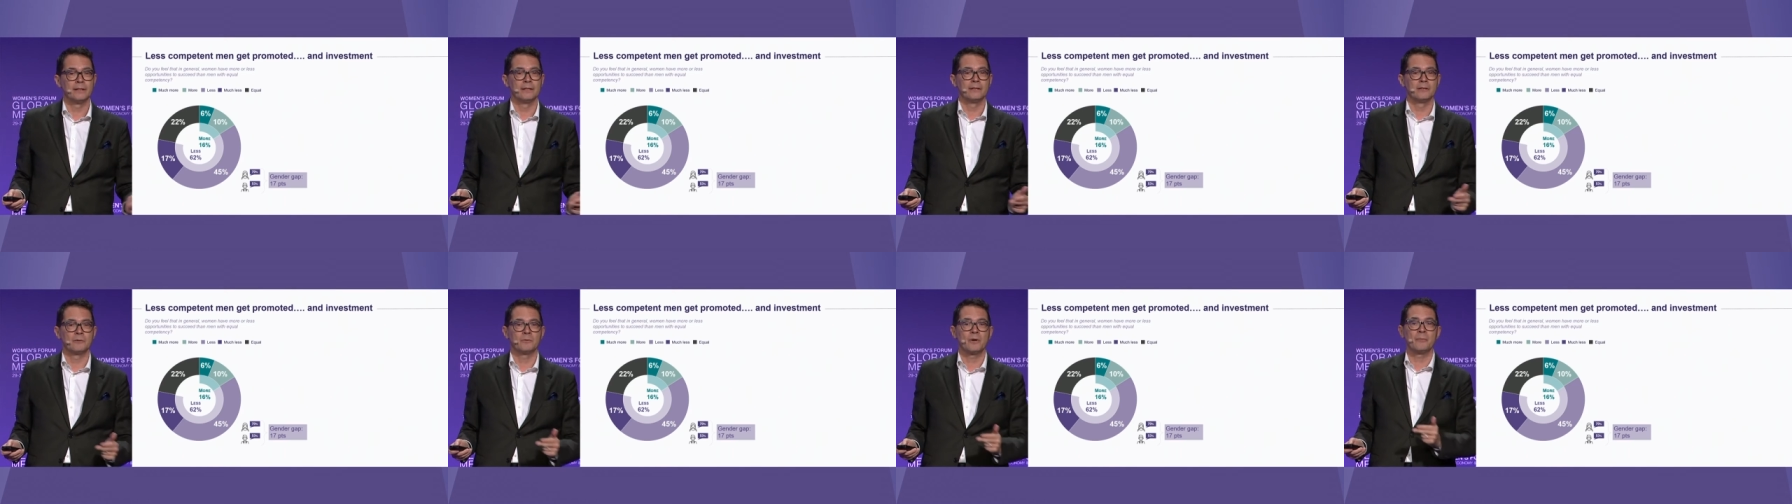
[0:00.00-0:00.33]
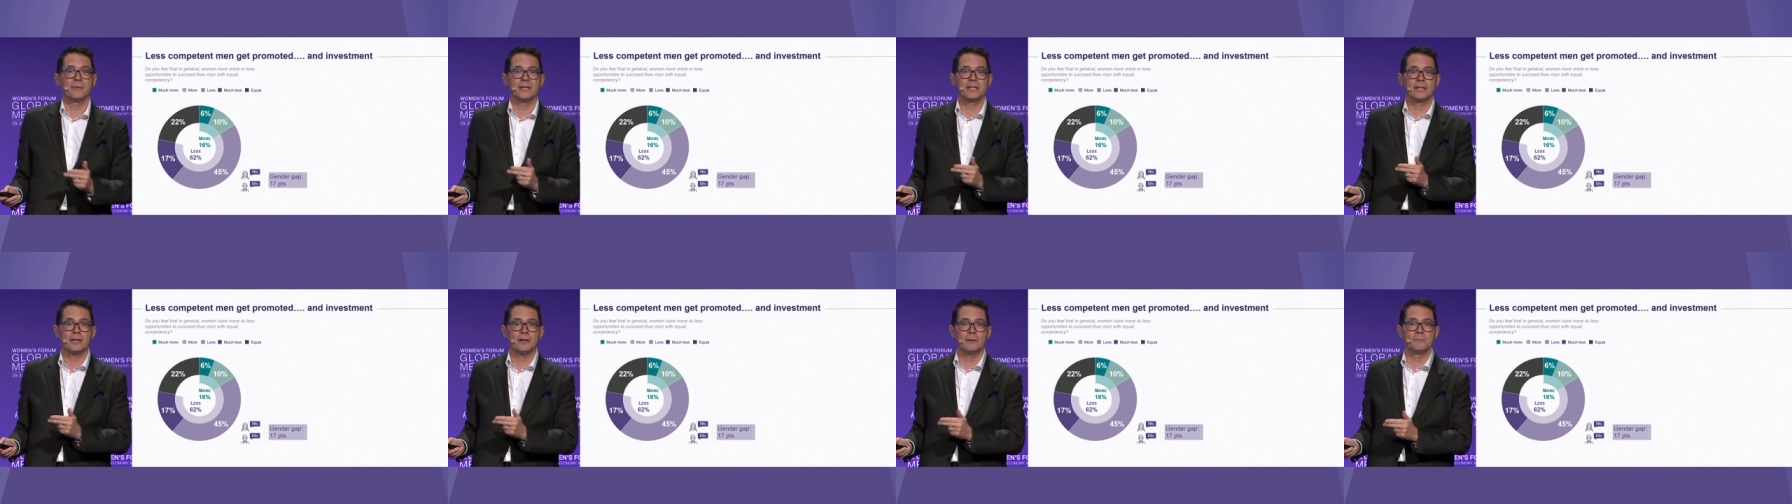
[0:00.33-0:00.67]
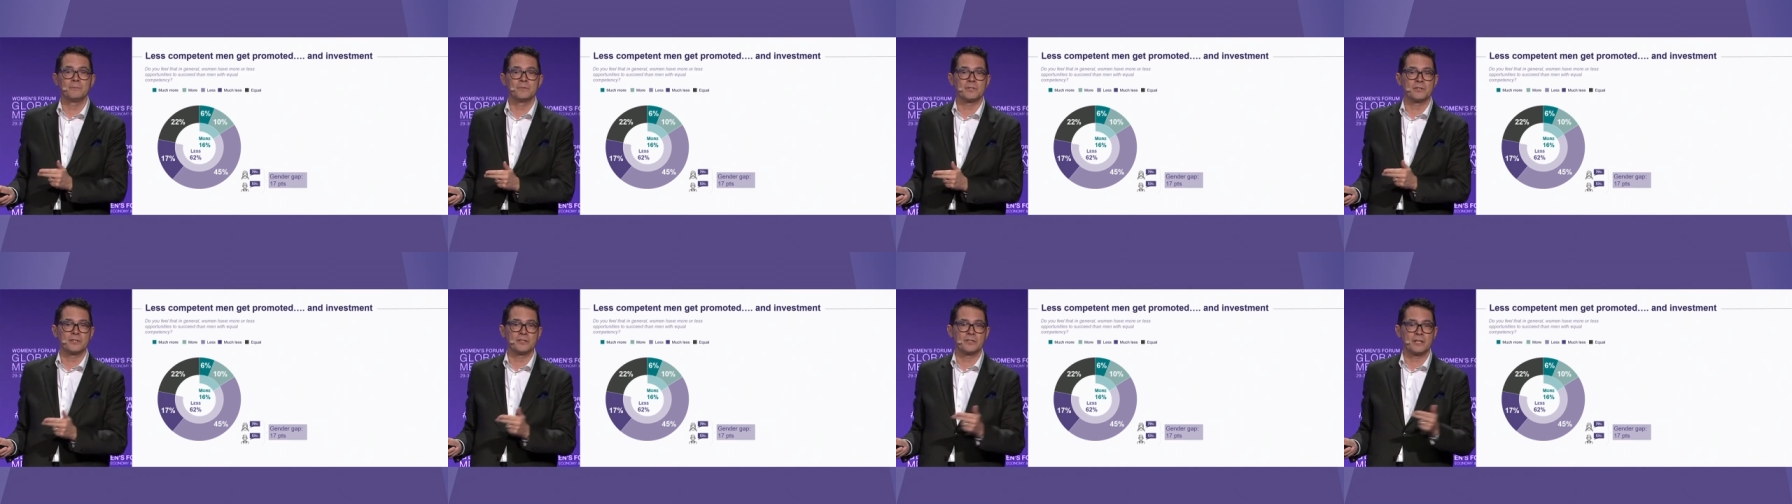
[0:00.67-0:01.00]
when we come
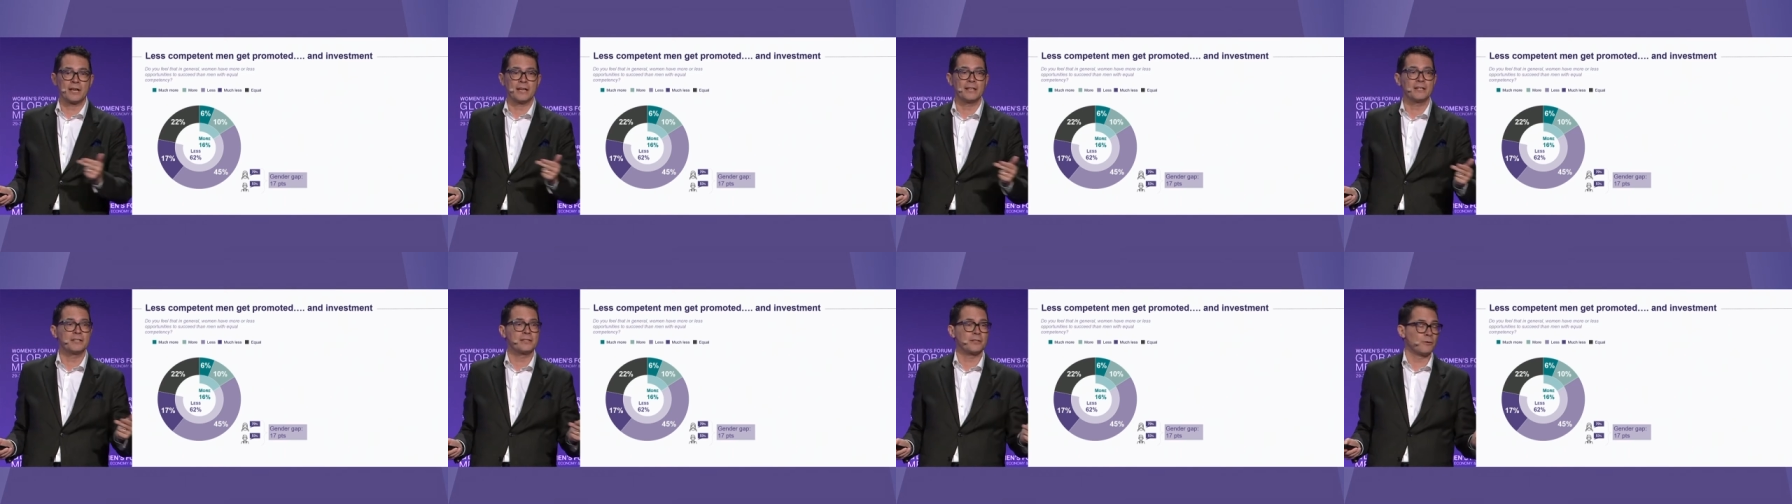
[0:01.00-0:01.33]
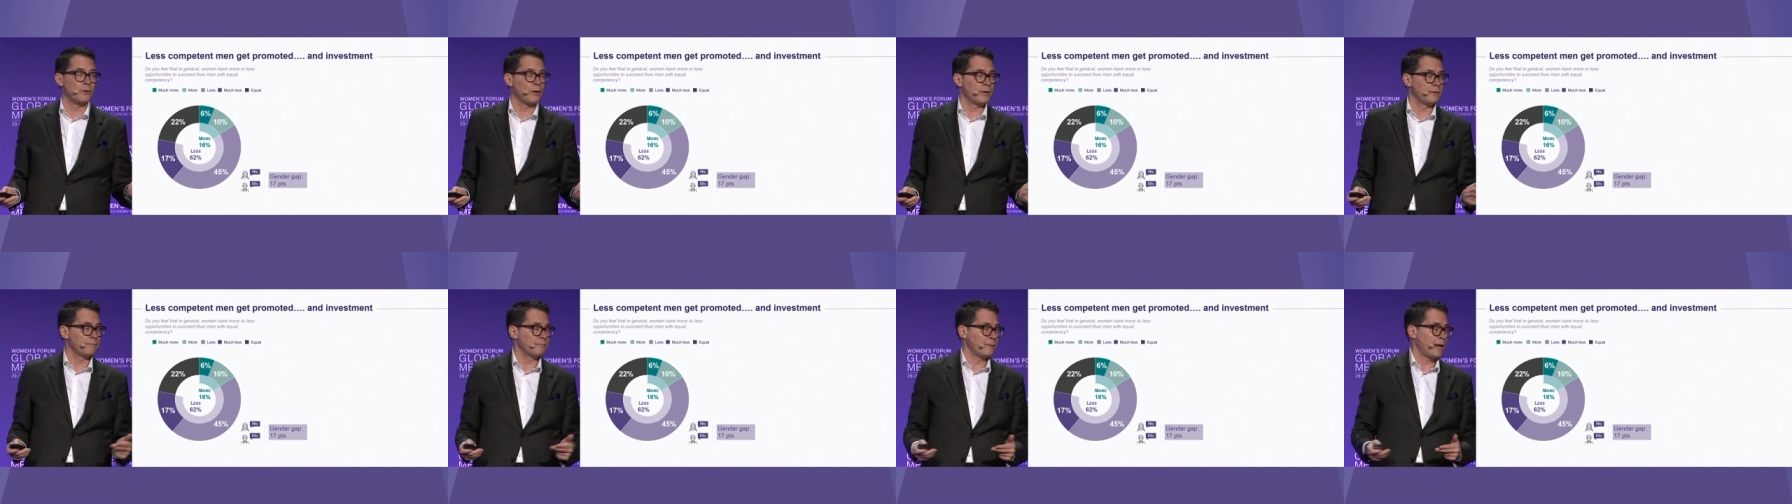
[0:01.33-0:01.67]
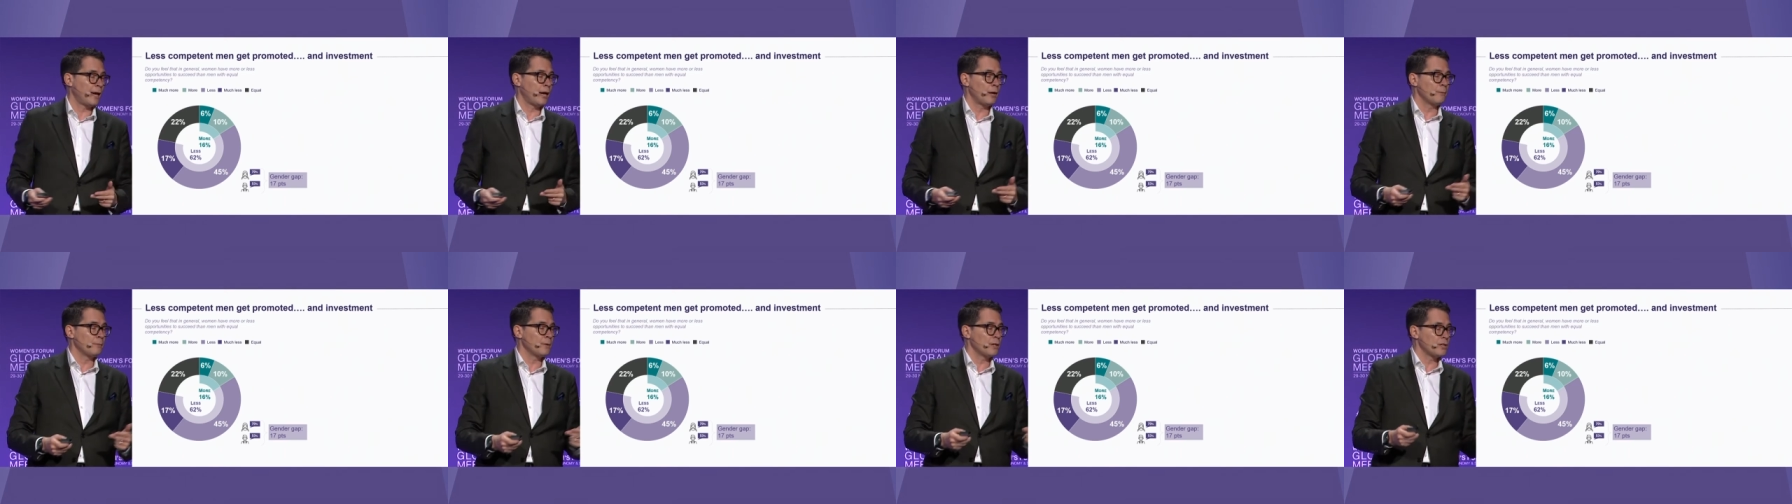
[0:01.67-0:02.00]
to the data on
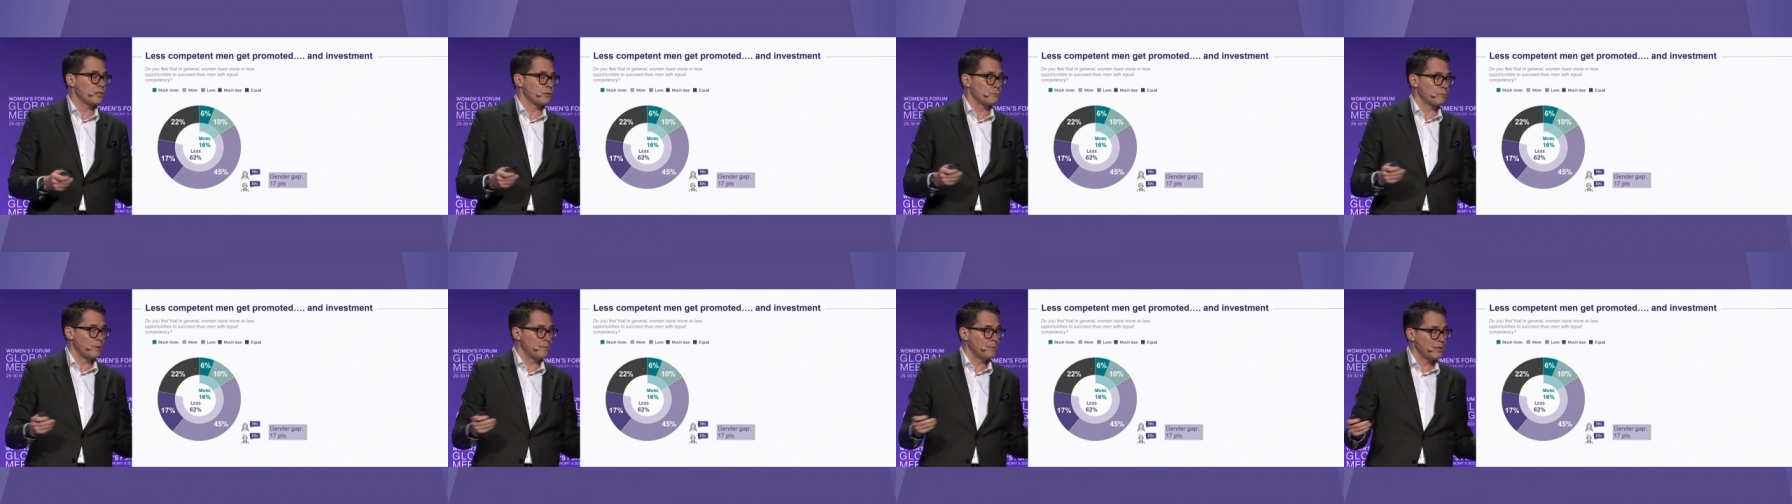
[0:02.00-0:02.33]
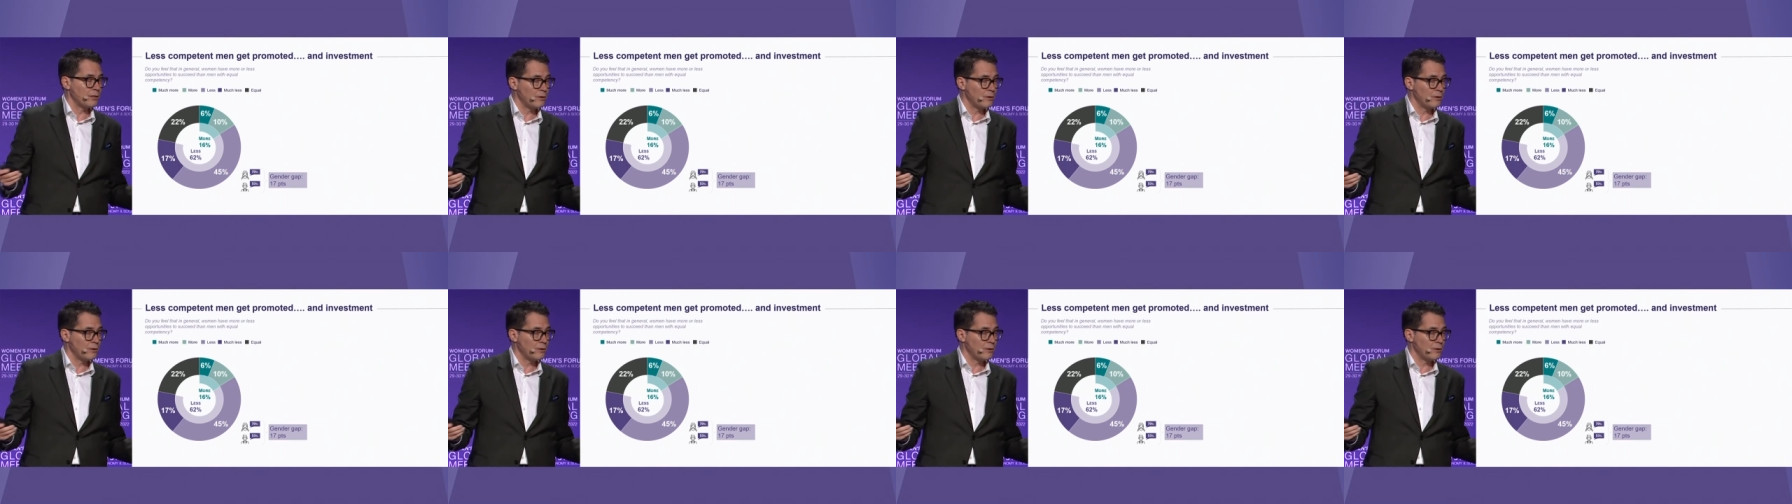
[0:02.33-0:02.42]
how much women